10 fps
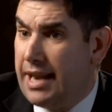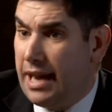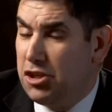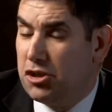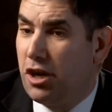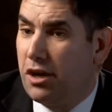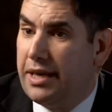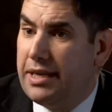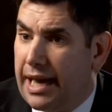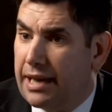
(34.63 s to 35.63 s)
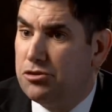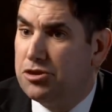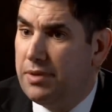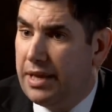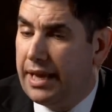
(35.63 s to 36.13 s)
and your colleague
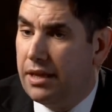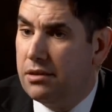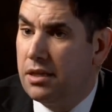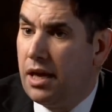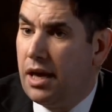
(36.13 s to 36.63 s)
Andrew Neil